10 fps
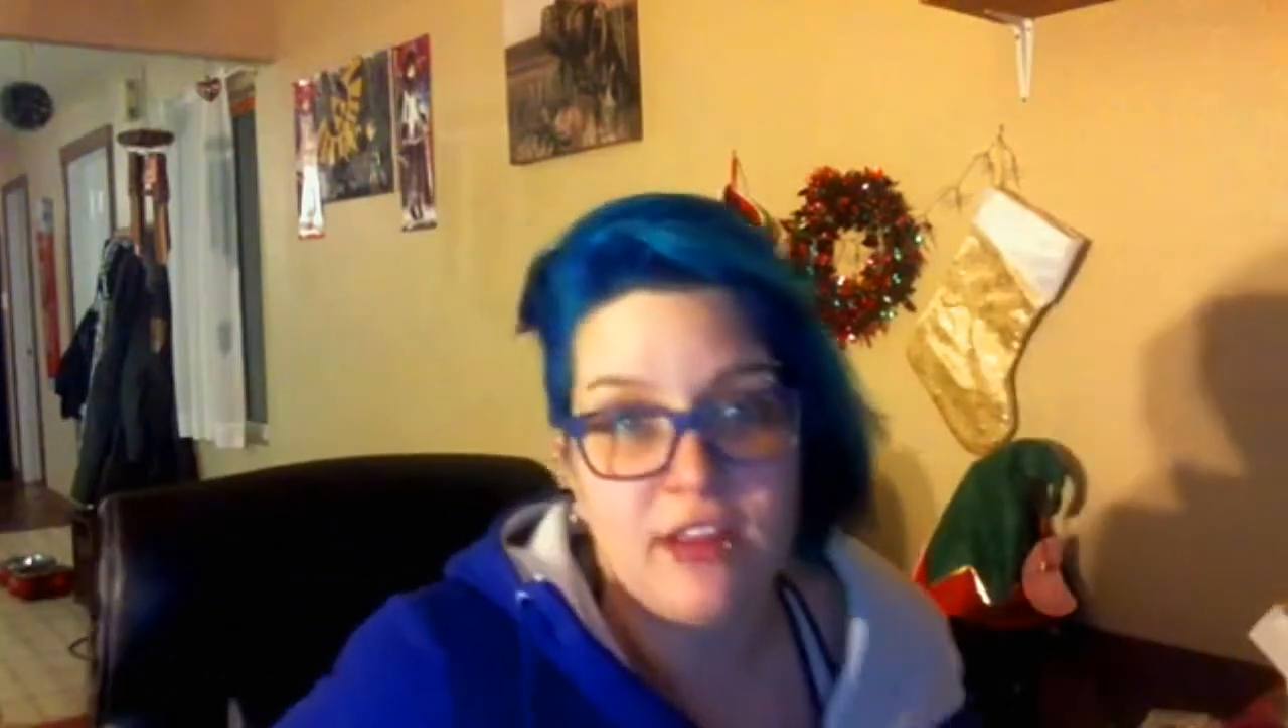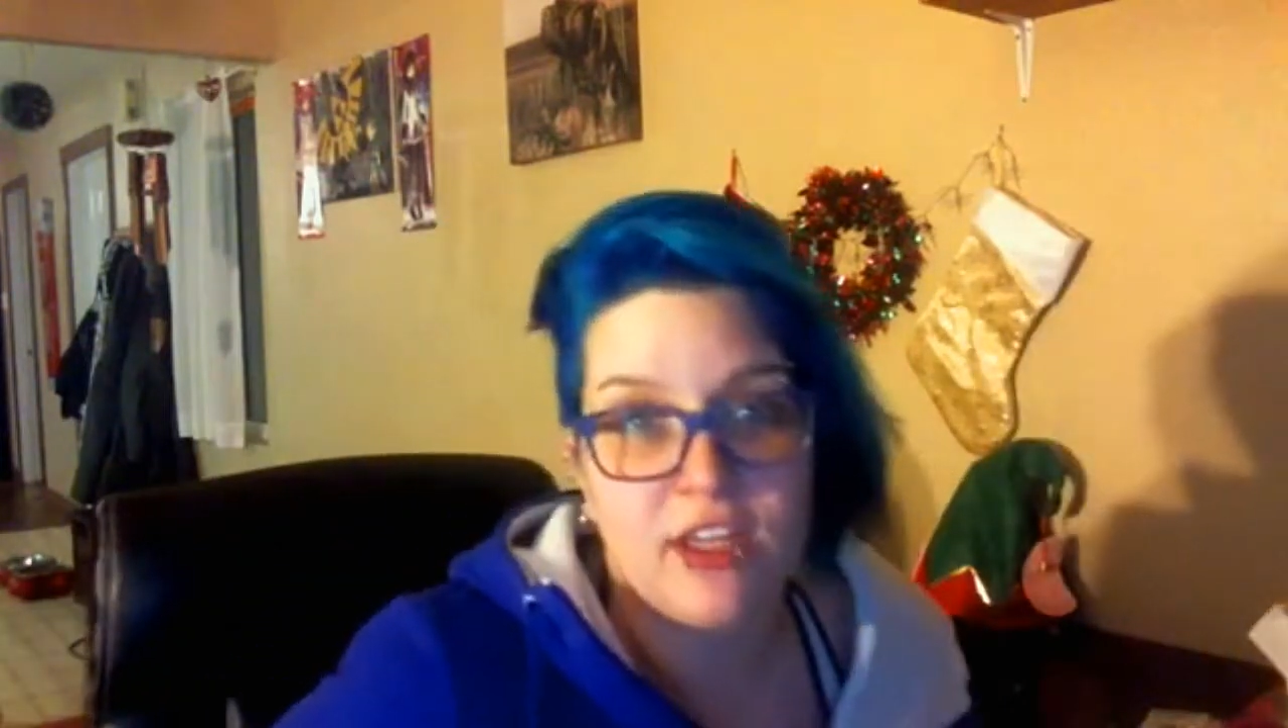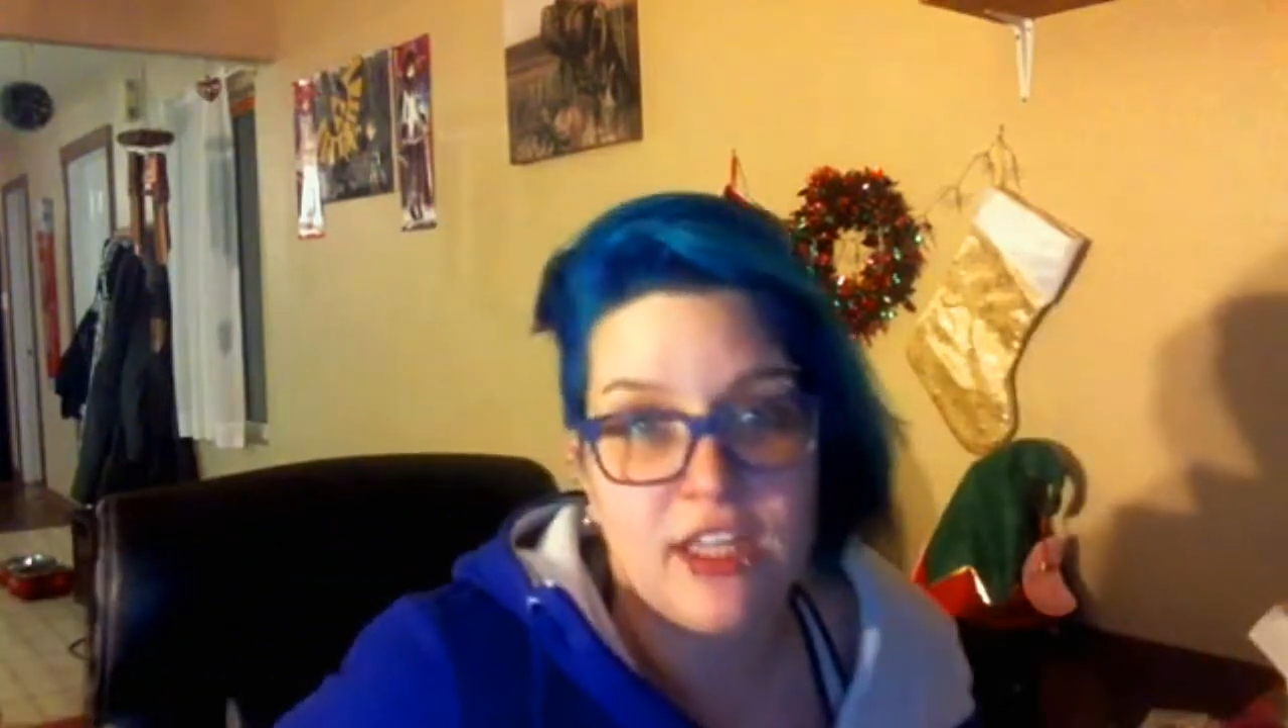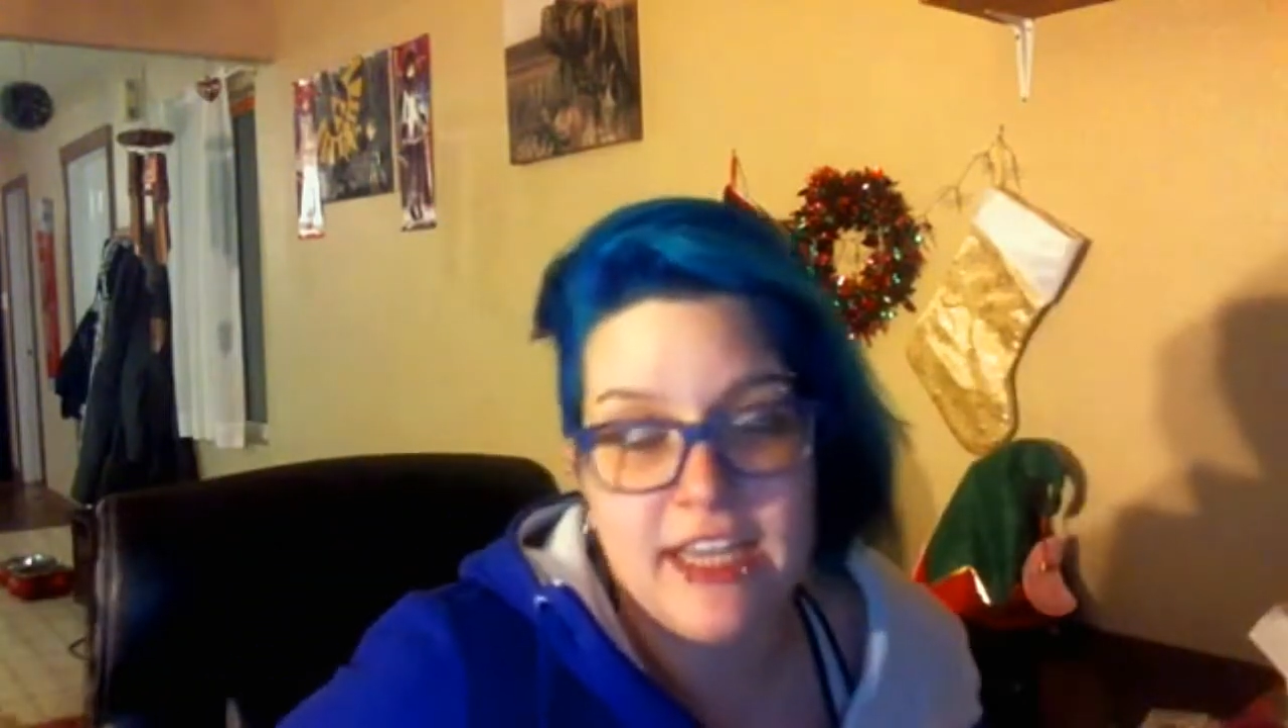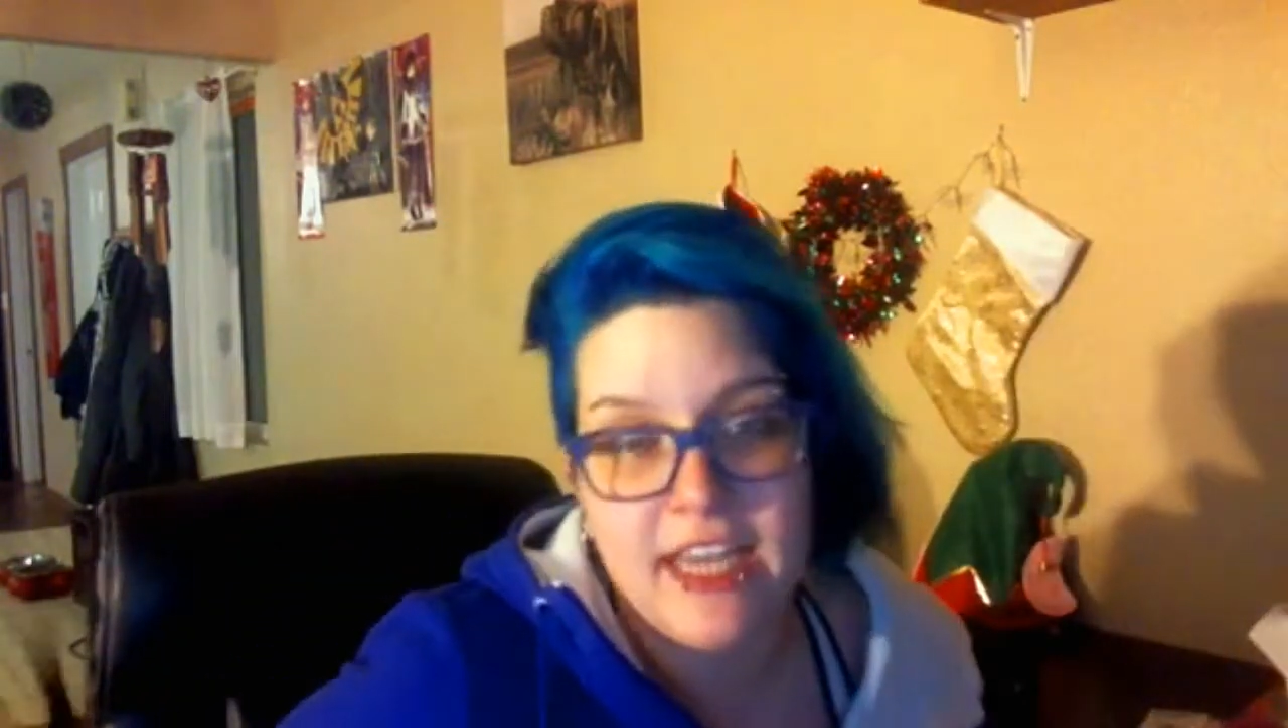
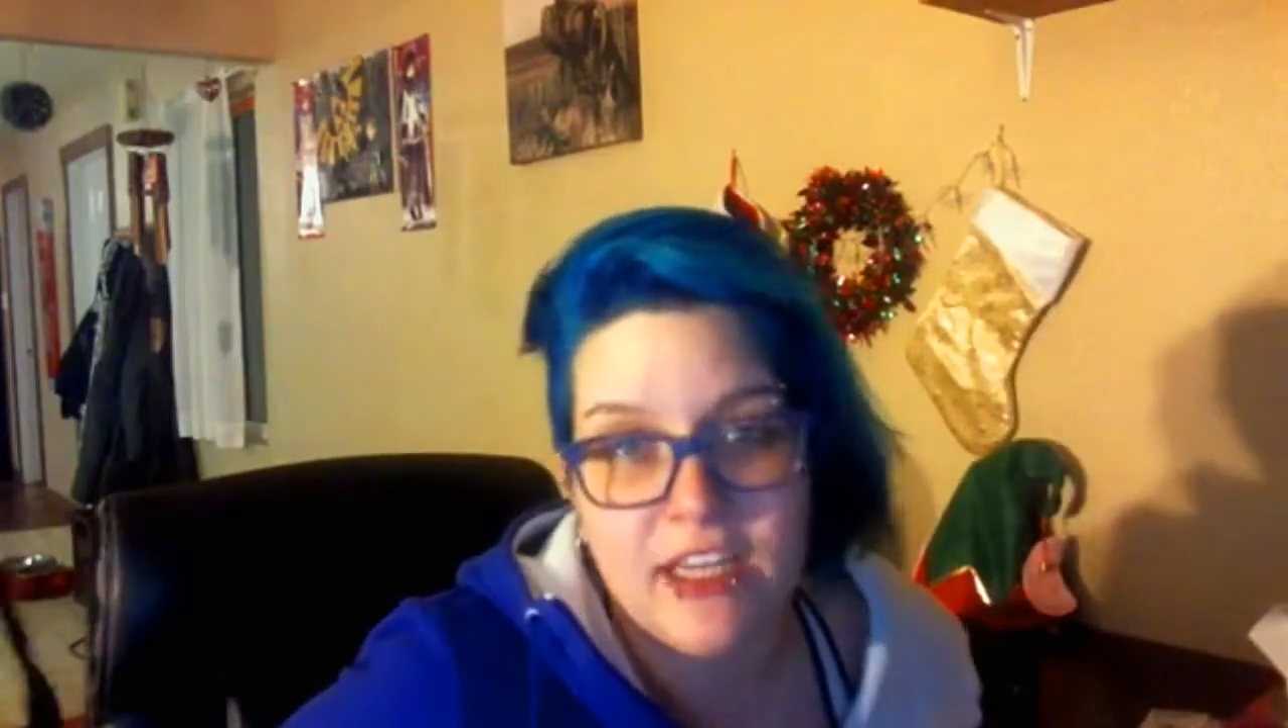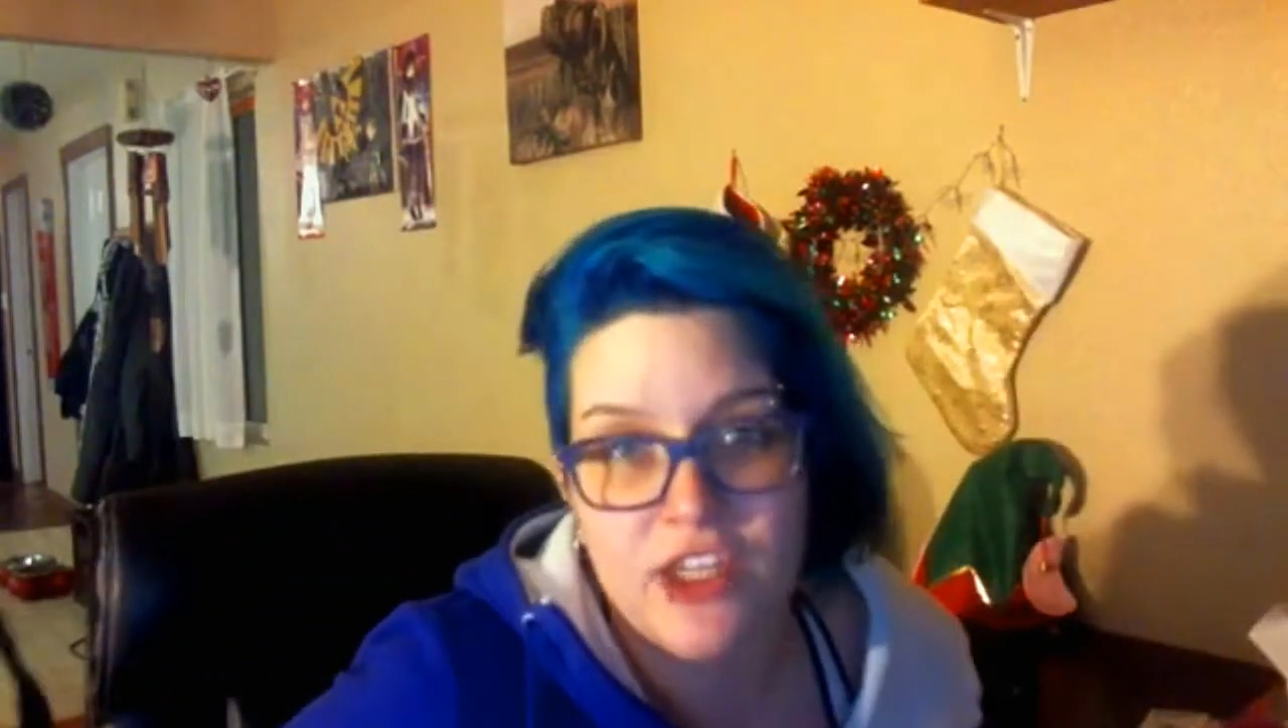clicking and